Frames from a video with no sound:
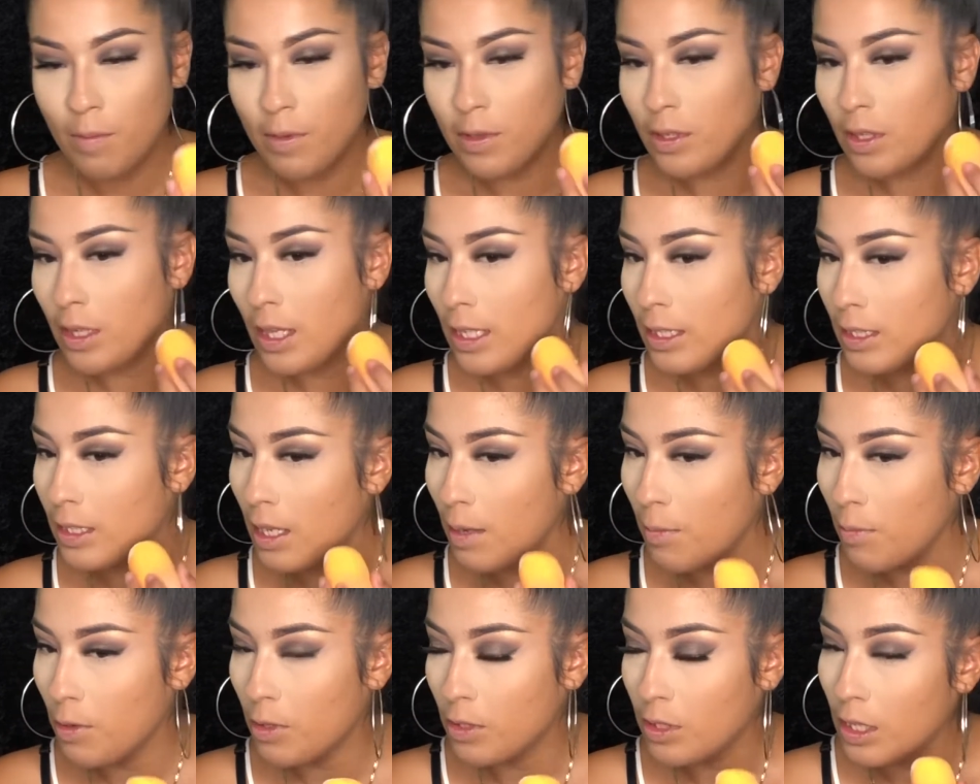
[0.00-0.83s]
using that
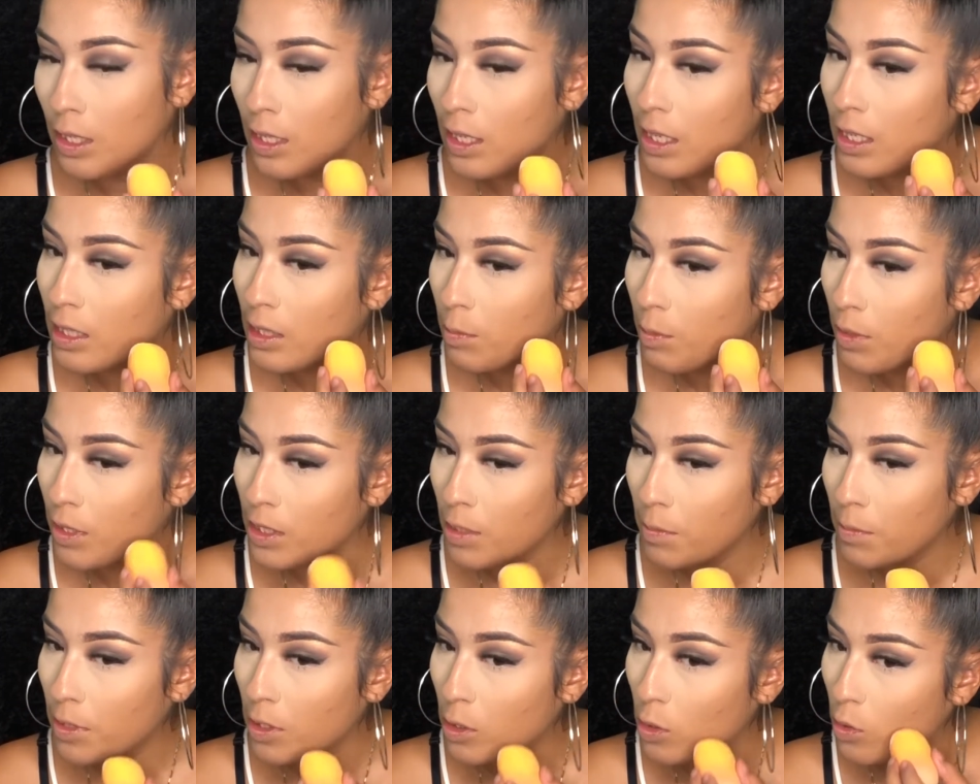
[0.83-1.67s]
same Real Technique sponge.
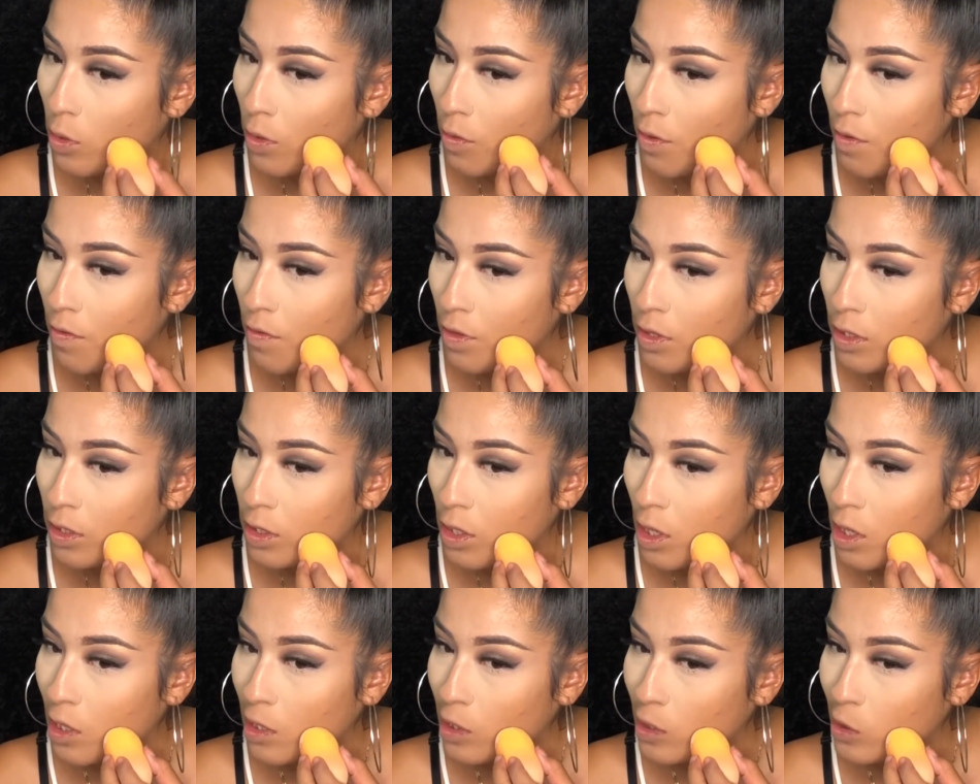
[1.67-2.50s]
I'm going to do a reverse
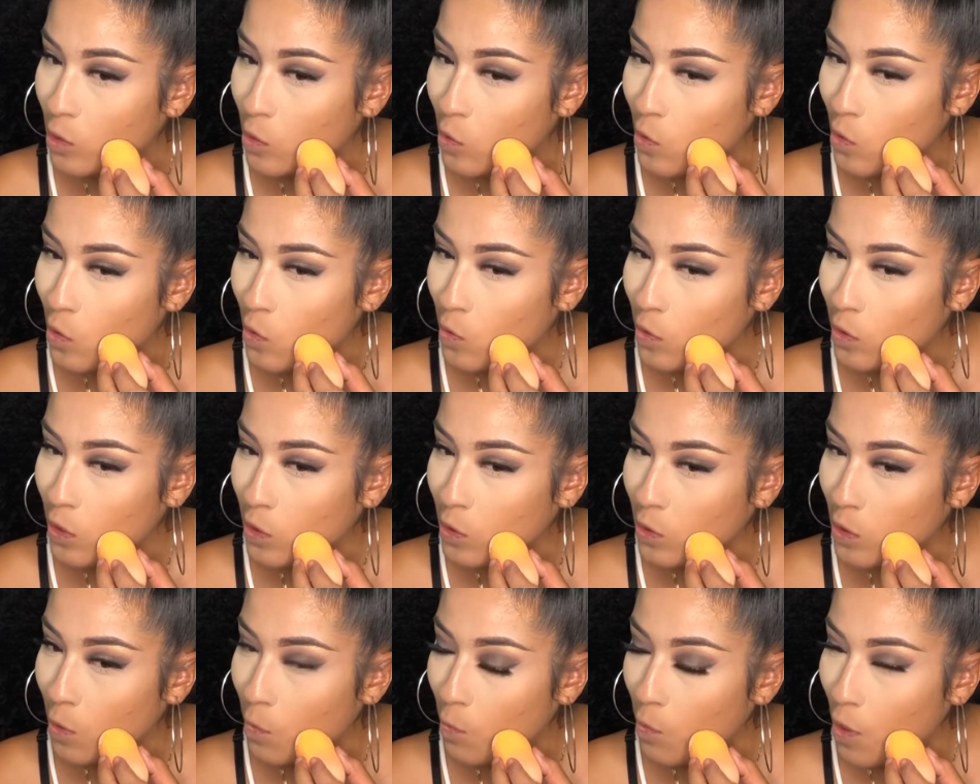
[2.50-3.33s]
contour with the
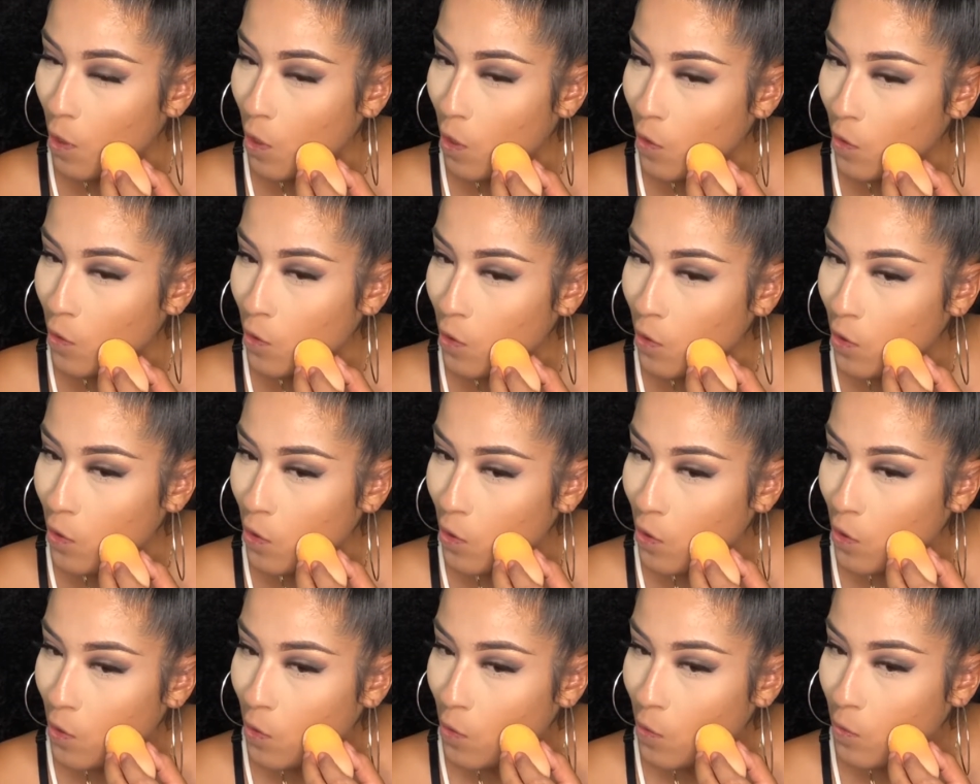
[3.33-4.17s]
same powder.
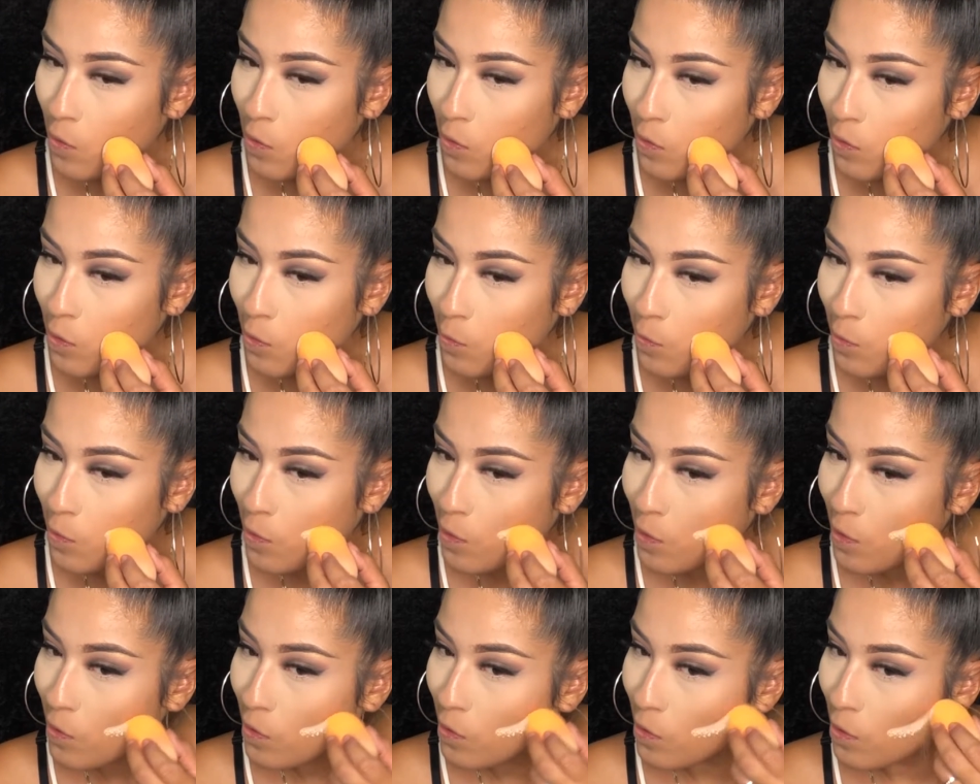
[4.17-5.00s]
Just
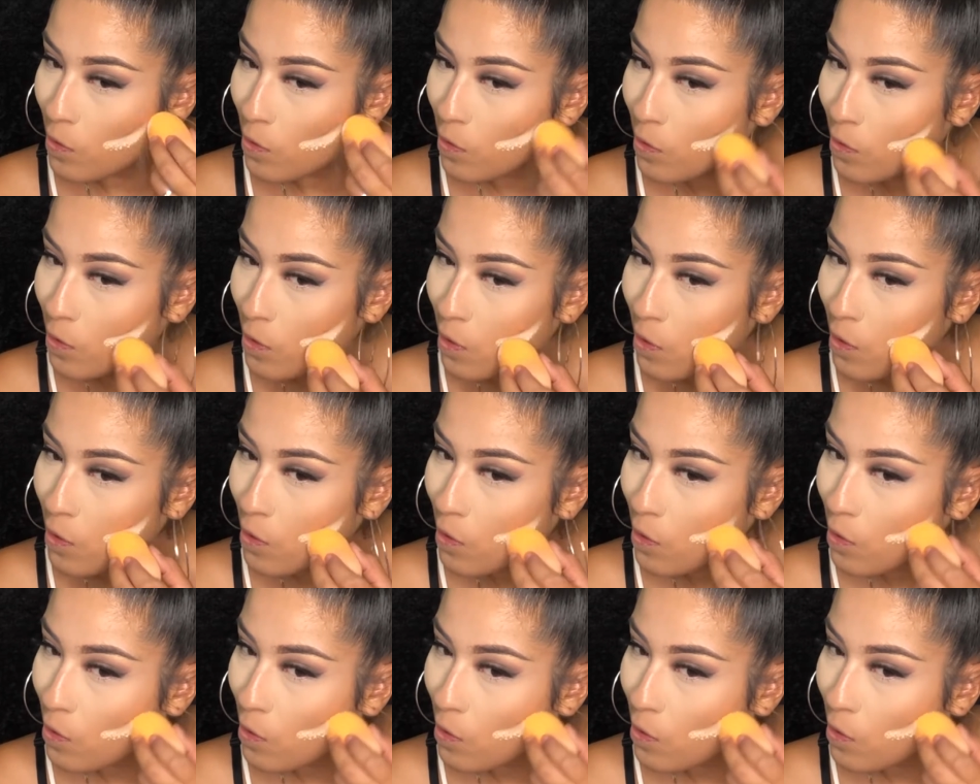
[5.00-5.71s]
placing that